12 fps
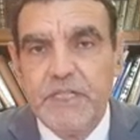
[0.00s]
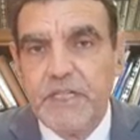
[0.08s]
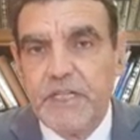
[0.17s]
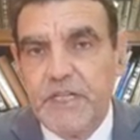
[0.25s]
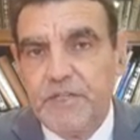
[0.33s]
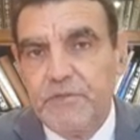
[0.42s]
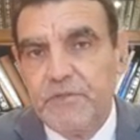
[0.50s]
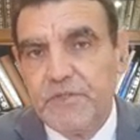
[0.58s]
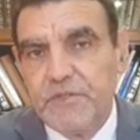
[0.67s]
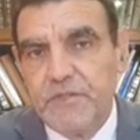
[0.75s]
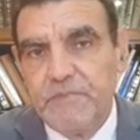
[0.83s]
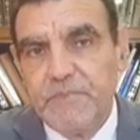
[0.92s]
They can
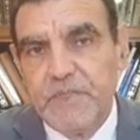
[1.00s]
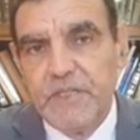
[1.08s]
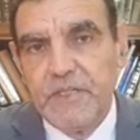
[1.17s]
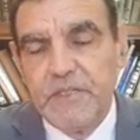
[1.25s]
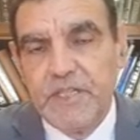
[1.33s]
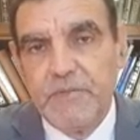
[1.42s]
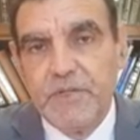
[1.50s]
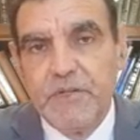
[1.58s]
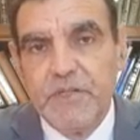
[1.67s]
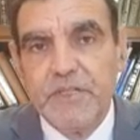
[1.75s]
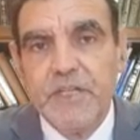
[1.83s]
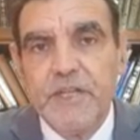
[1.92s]
use some
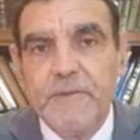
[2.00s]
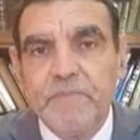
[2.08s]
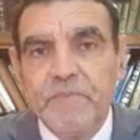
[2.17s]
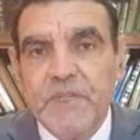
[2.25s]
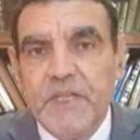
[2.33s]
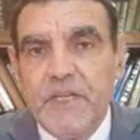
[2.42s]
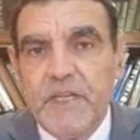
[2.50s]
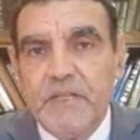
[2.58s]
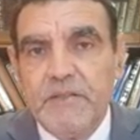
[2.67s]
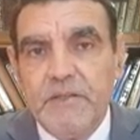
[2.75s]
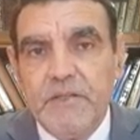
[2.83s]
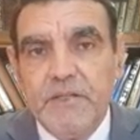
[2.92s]
chemicals.
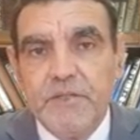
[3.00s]
And